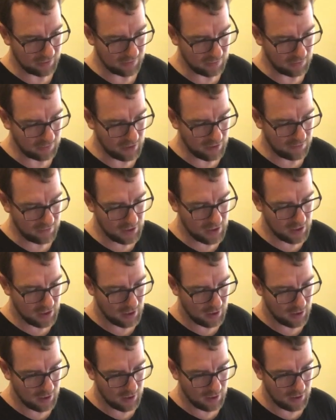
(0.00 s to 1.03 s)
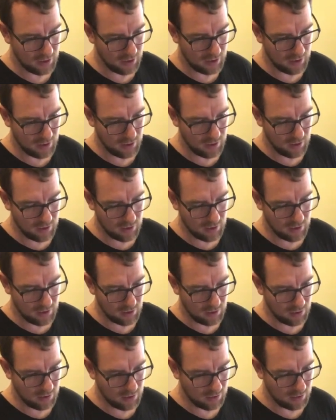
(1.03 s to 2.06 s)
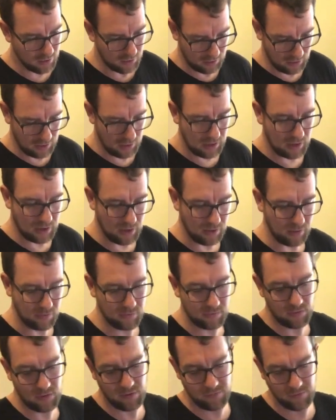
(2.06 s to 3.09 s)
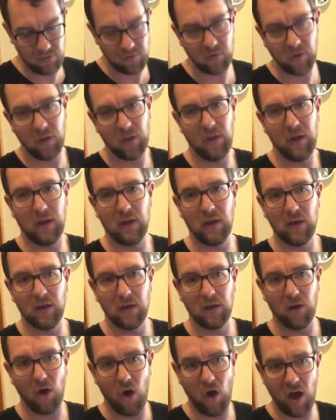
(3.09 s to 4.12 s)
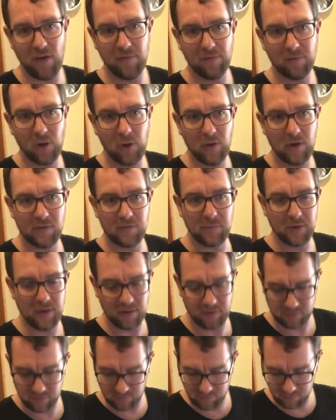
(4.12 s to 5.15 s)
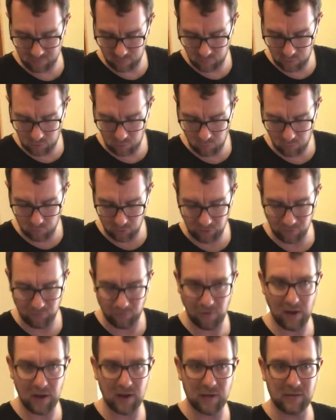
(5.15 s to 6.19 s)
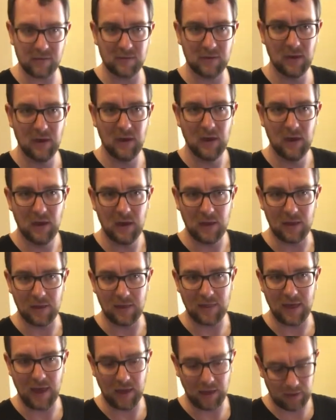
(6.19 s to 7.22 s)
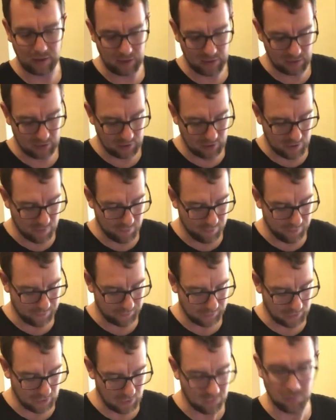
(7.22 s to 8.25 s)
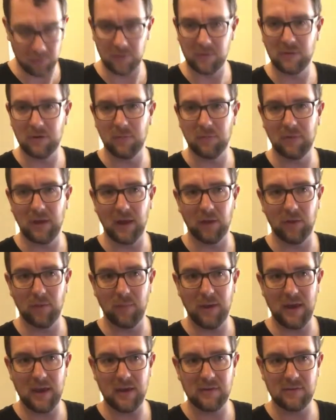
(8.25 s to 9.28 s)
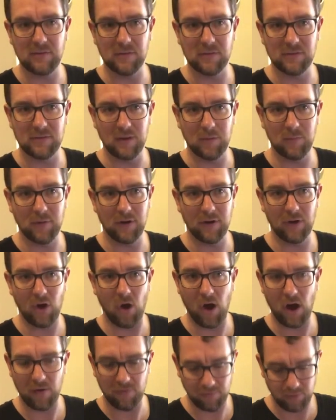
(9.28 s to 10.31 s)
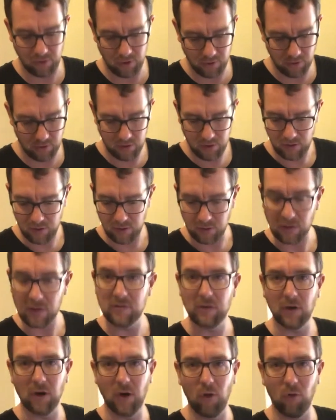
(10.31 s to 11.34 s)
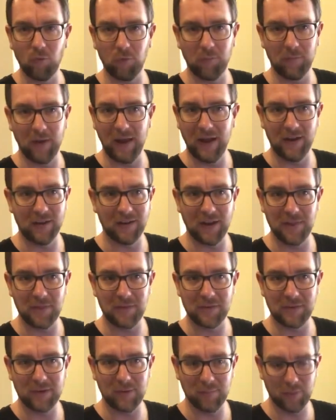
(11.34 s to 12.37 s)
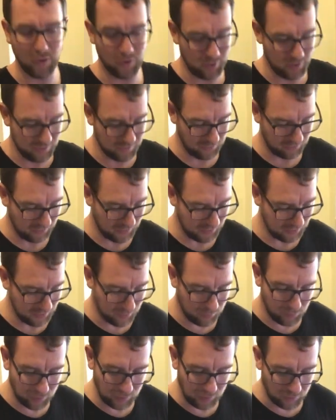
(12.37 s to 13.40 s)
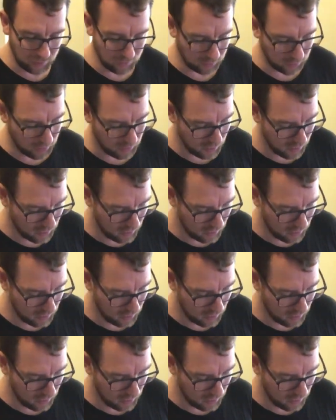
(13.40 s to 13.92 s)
Is that one heavy? Yes, it's heavy again. Yeah, so if you've got like a high-flow SPS system and you're putting frags in your tank and um, you just want to sit them down on the base or somewhere in high flow, these are going to hold them down. Nothing's going to blow these around. They're pretty good.